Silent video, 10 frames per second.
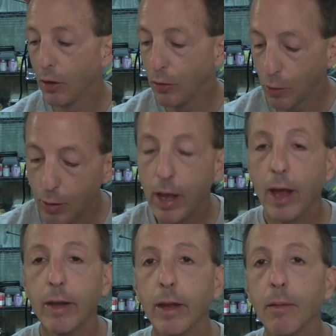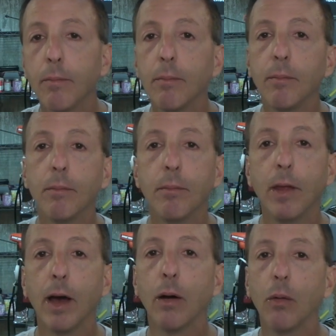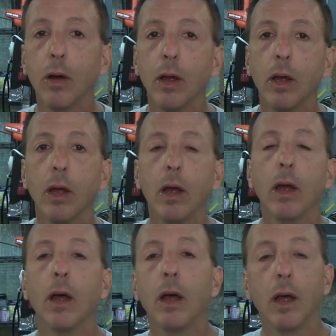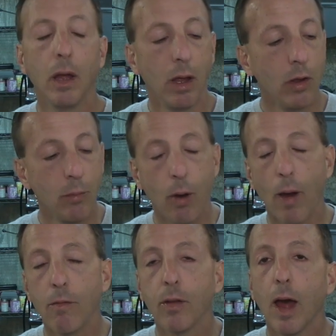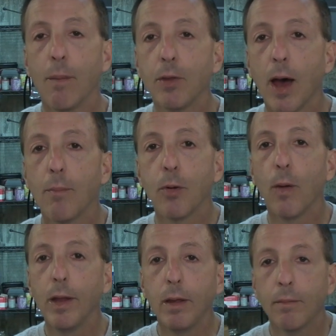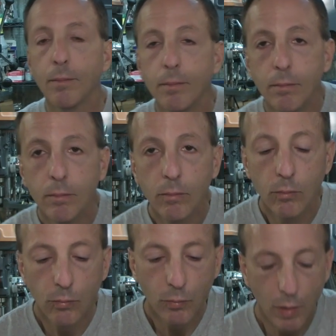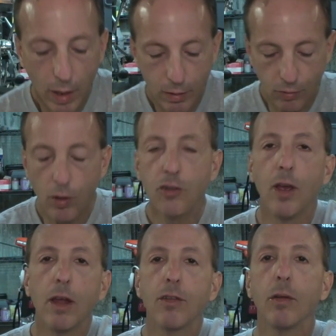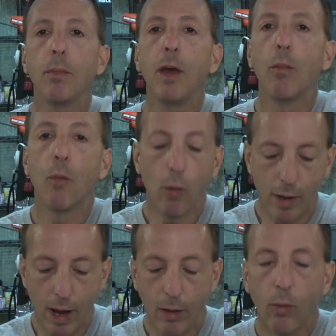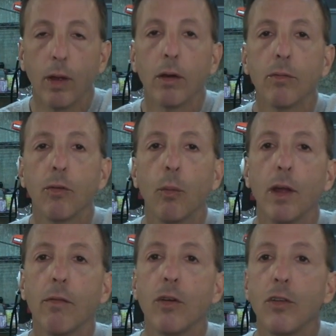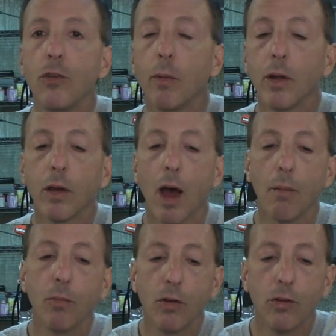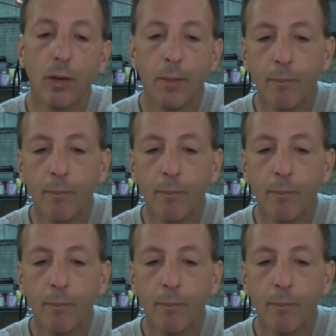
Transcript: you're going to edit it. Now, you probably have a laptop already, and there's a good chance it'll be more than adequate for whatever it is you want to accomplish